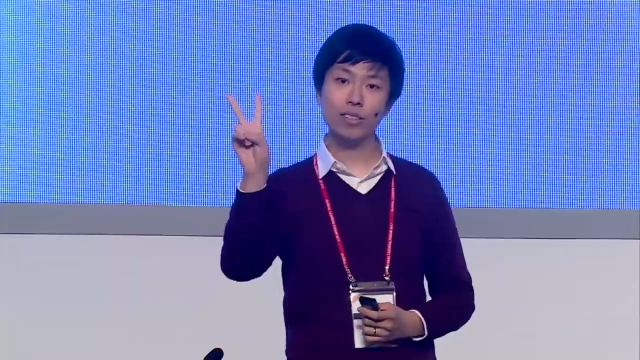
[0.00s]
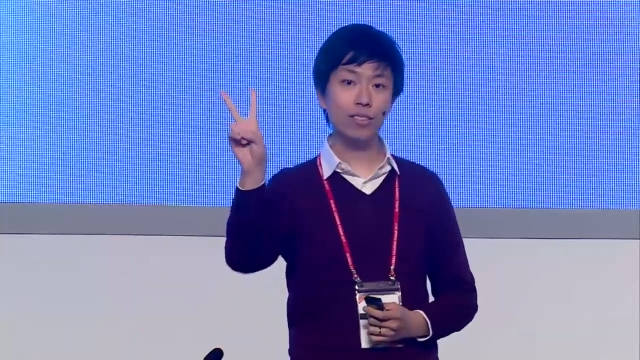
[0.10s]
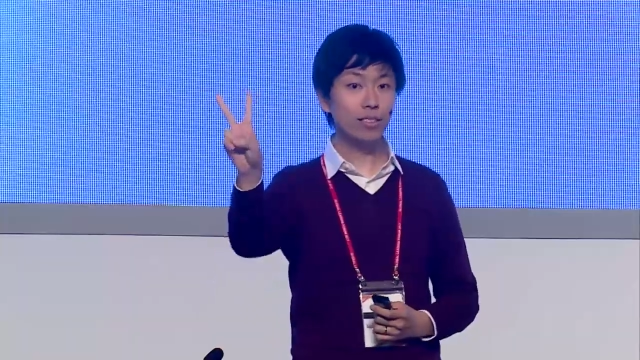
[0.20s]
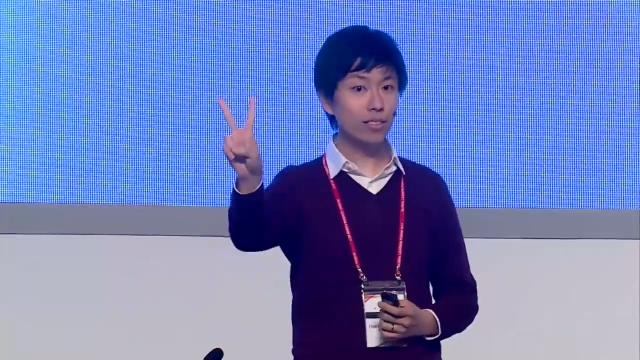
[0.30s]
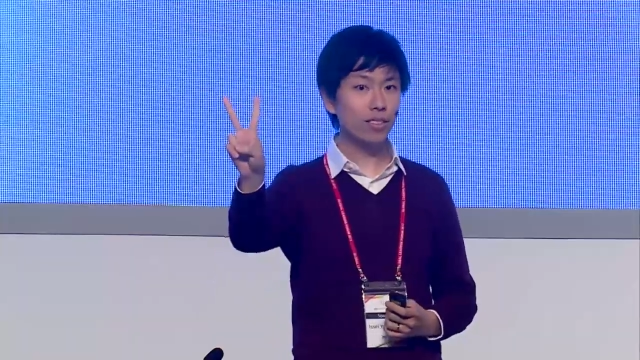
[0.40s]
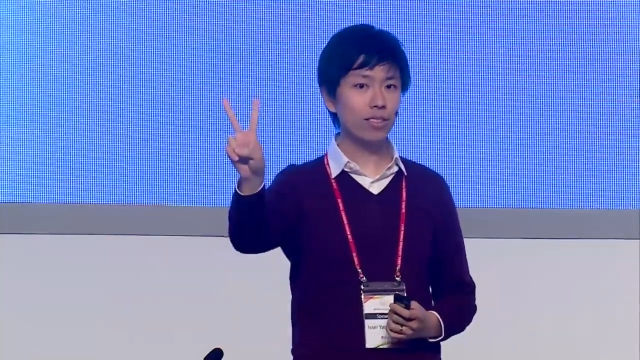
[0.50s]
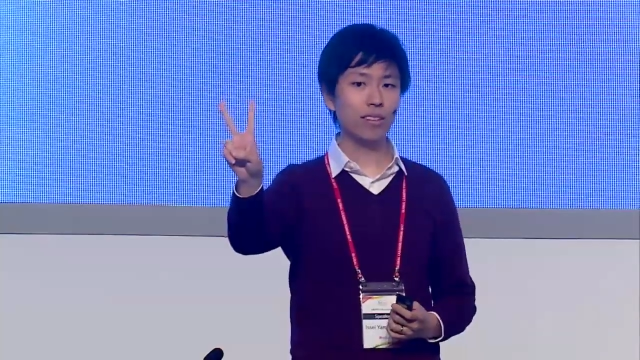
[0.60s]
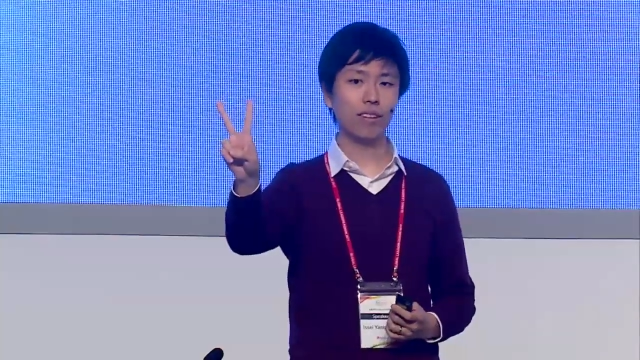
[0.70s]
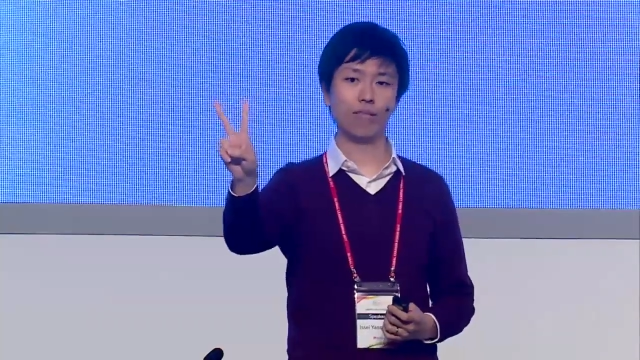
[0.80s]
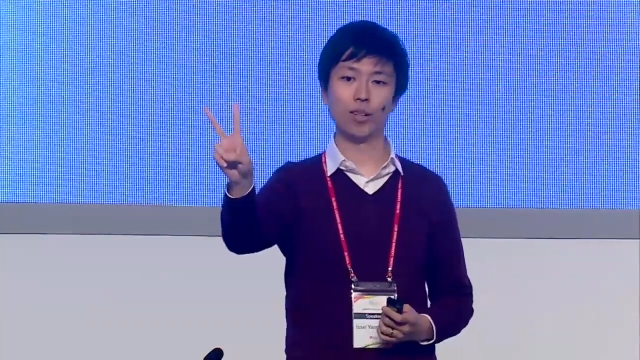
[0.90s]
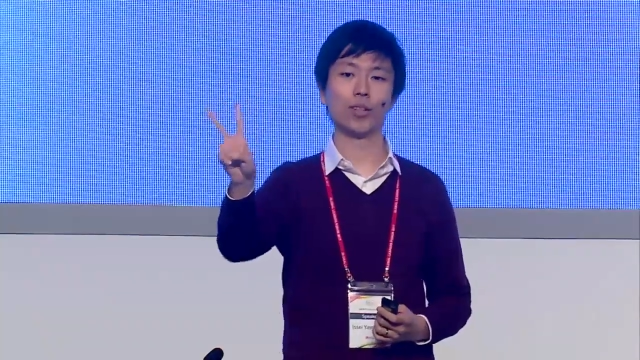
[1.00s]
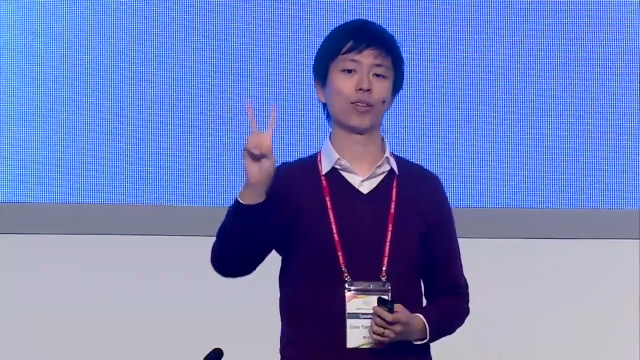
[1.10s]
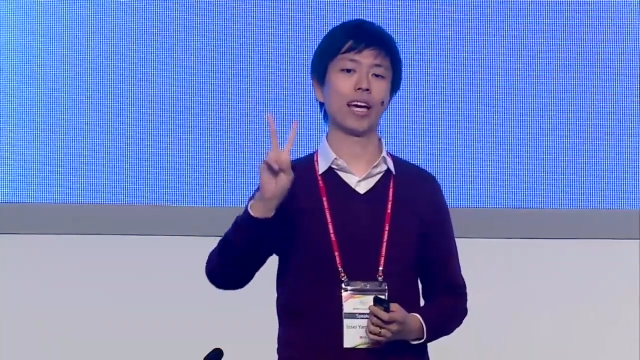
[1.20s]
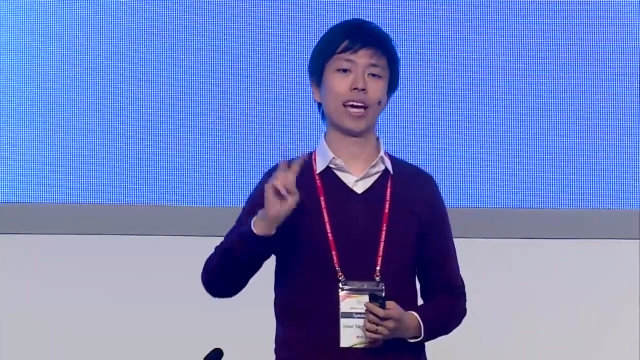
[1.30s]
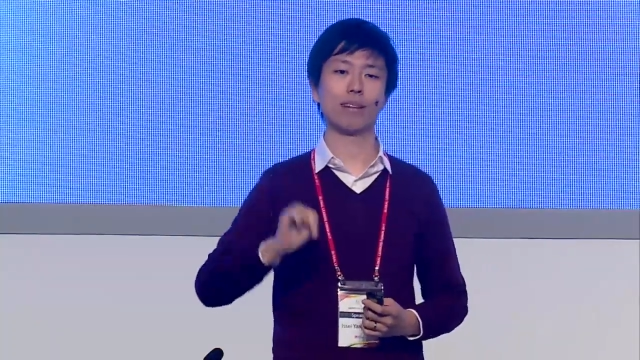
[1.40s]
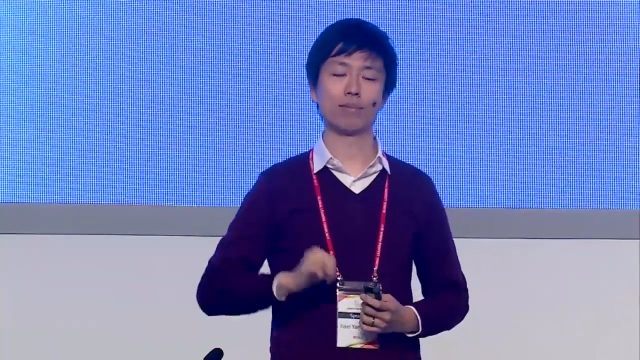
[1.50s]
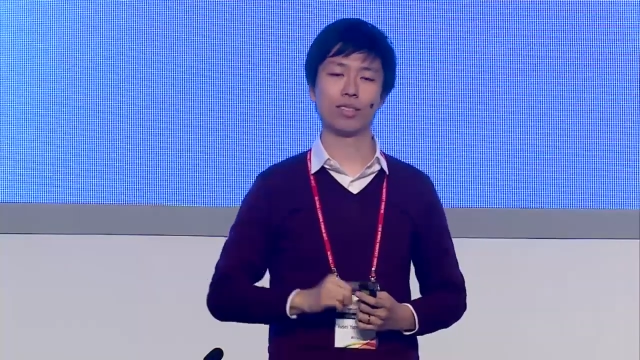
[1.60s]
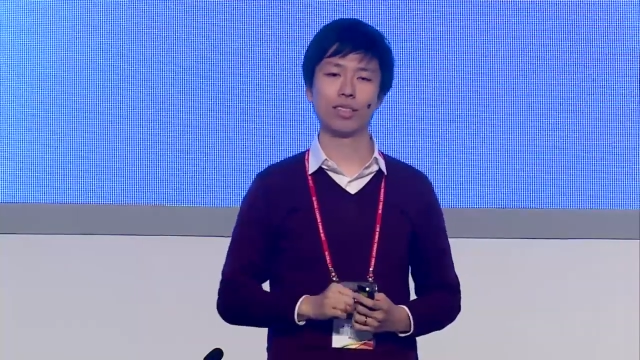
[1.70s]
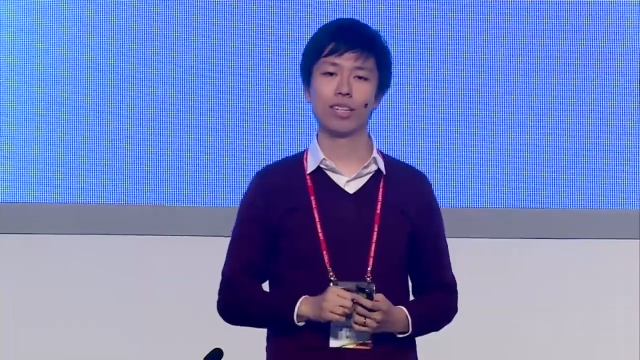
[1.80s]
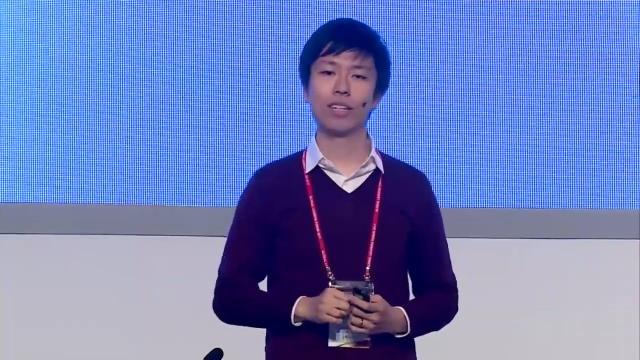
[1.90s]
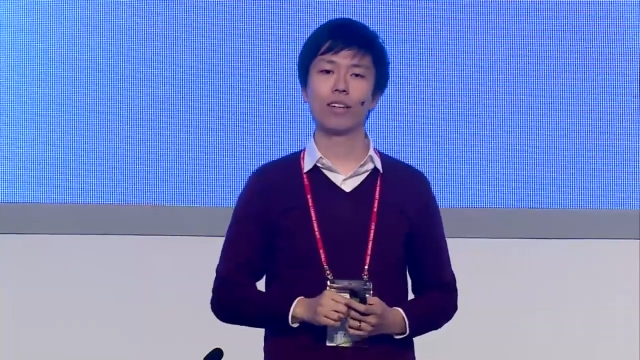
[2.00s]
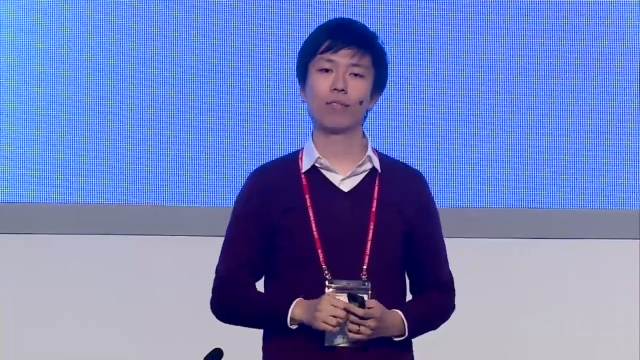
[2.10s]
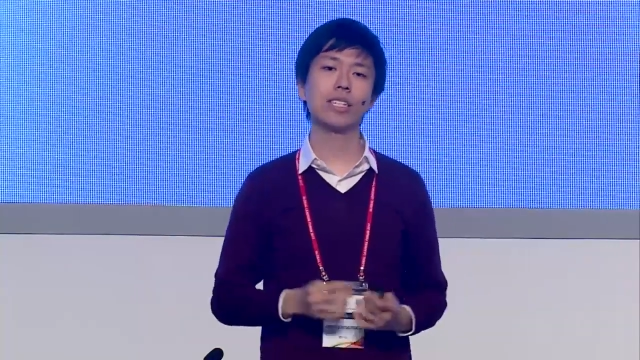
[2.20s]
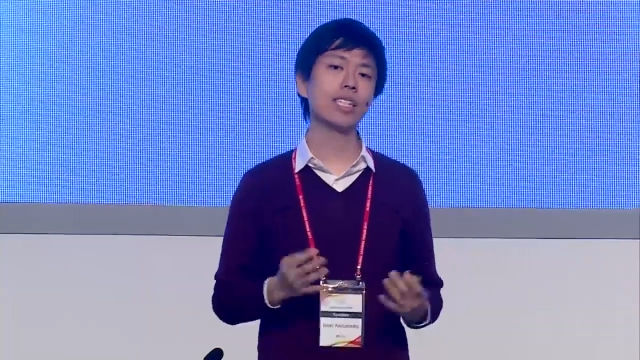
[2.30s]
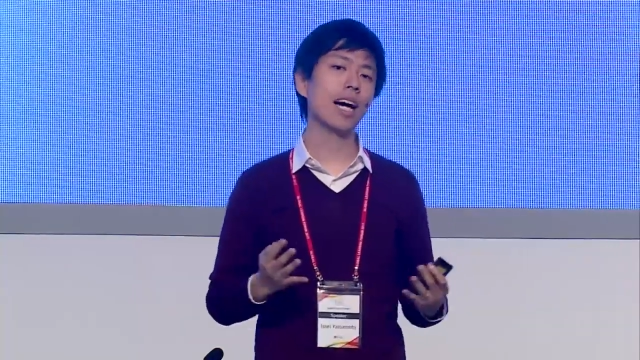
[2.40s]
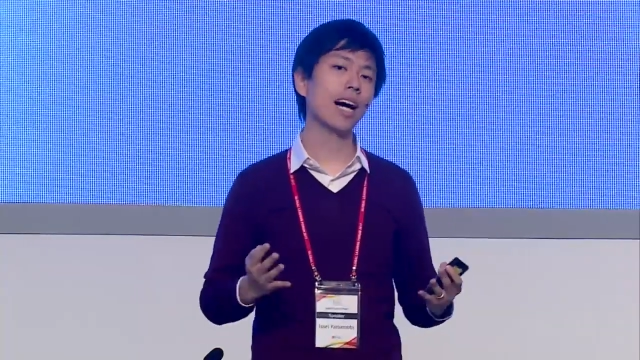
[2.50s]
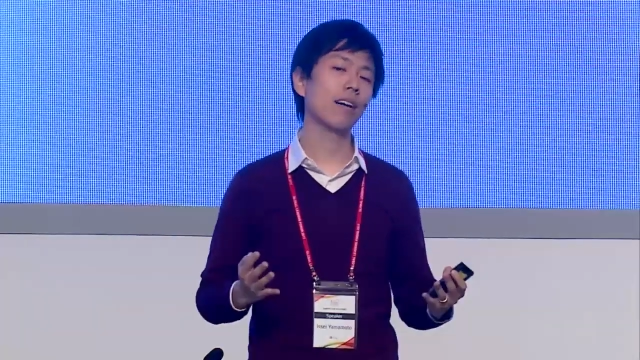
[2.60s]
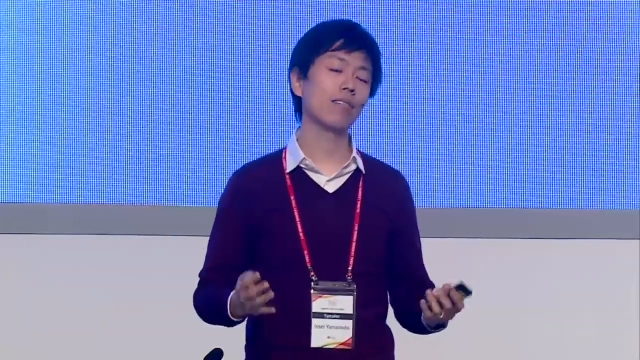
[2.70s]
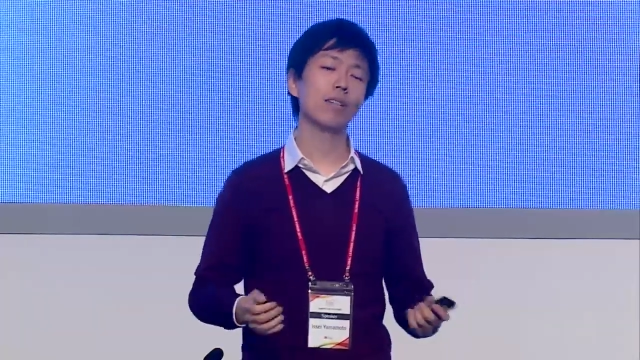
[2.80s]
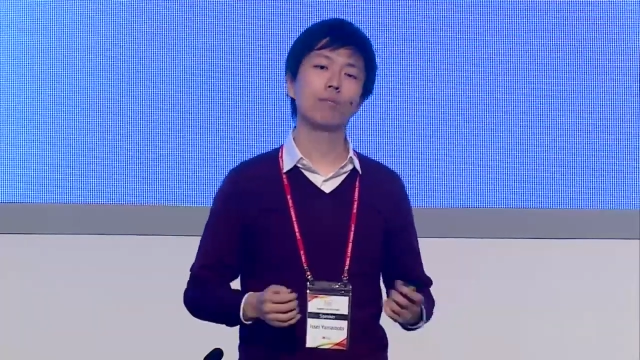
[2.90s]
two board games which have